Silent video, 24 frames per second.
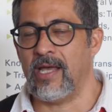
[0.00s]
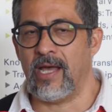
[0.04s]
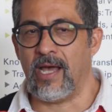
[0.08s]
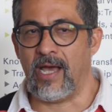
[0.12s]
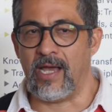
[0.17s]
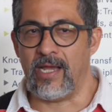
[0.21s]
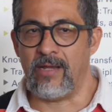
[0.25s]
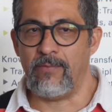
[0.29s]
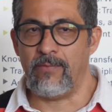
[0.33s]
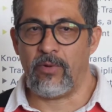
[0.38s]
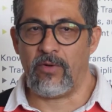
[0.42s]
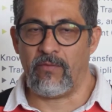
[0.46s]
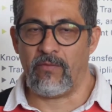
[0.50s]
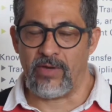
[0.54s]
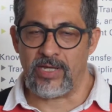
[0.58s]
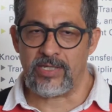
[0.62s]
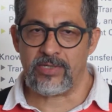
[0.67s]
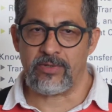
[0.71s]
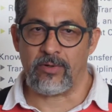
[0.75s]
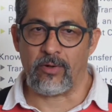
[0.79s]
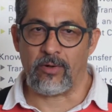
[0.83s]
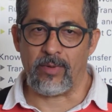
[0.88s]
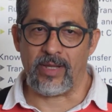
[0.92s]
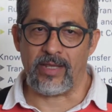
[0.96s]
I am
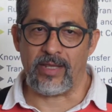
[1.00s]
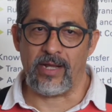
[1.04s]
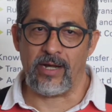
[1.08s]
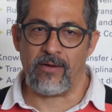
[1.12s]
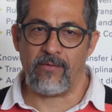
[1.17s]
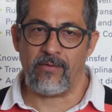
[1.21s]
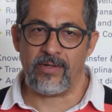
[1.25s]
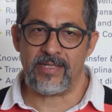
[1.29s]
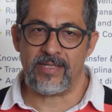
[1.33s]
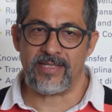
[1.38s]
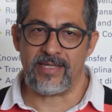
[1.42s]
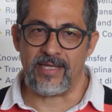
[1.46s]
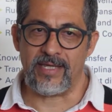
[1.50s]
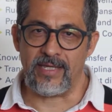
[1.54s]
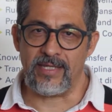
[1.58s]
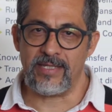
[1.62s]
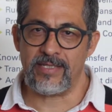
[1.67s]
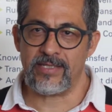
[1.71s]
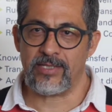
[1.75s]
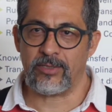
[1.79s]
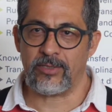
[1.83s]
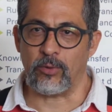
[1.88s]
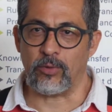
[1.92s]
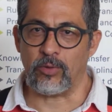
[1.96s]
professor over there
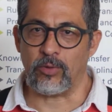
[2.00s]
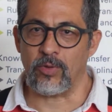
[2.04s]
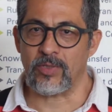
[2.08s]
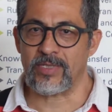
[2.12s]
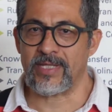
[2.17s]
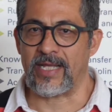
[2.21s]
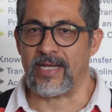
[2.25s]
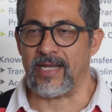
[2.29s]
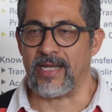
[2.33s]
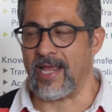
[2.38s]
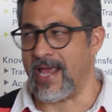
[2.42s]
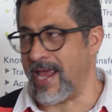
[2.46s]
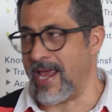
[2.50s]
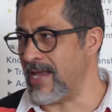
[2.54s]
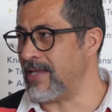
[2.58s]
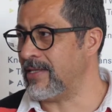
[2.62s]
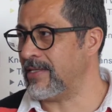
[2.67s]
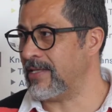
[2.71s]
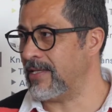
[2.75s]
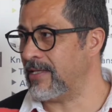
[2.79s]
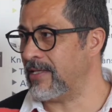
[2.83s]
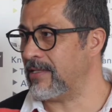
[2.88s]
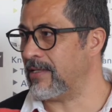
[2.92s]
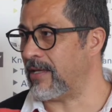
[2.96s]
since
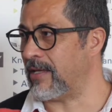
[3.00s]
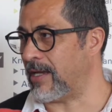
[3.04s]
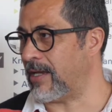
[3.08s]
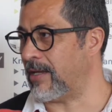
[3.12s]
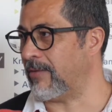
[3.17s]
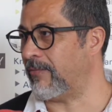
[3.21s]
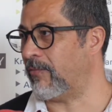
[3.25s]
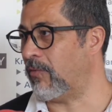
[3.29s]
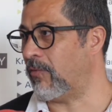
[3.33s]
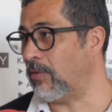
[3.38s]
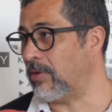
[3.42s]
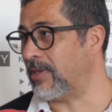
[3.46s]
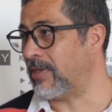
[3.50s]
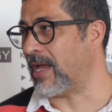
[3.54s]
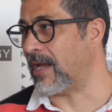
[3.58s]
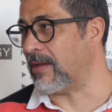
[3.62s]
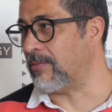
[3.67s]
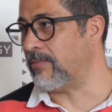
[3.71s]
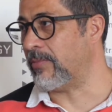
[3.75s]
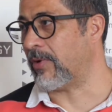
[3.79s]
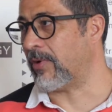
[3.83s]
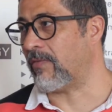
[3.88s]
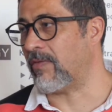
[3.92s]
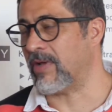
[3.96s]
2008. I am
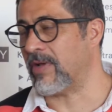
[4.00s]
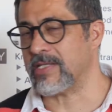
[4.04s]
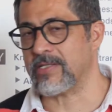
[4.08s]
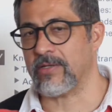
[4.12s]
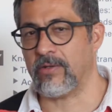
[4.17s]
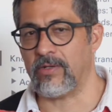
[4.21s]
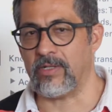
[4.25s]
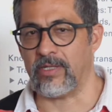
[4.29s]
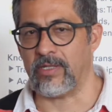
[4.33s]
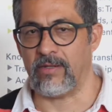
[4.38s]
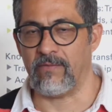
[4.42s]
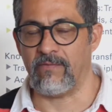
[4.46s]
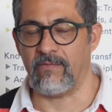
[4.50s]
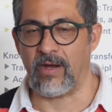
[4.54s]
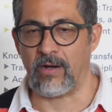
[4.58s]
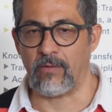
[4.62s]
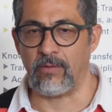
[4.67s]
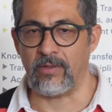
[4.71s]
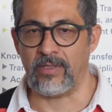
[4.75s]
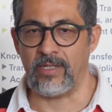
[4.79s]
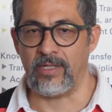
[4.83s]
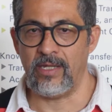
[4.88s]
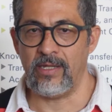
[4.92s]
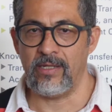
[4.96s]
full-time professor in the
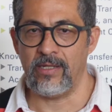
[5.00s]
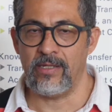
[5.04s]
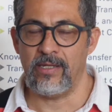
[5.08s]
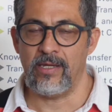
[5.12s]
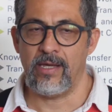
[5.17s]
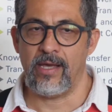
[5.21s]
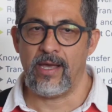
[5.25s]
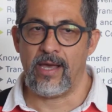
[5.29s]
faculty.